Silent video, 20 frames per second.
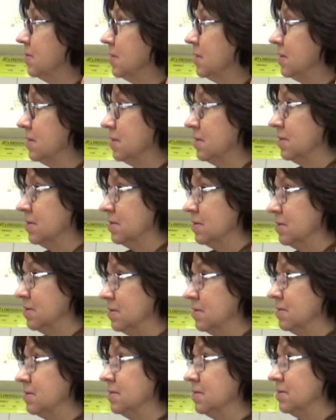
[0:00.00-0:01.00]

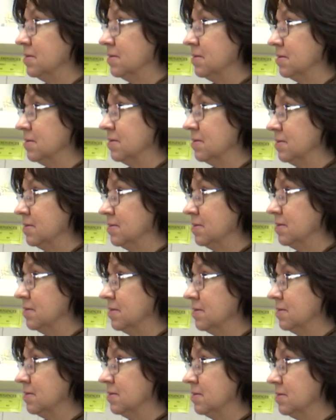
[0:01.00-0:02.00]

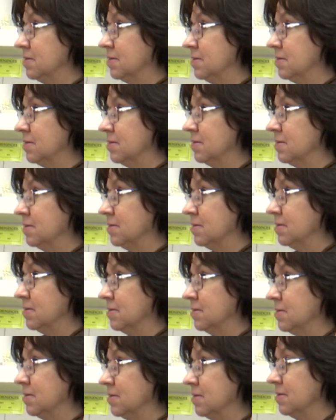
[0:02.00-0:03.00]

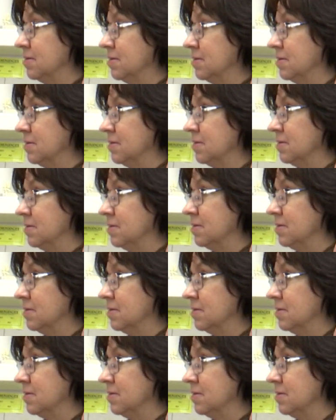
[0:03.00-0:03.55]
The person shown says nothing.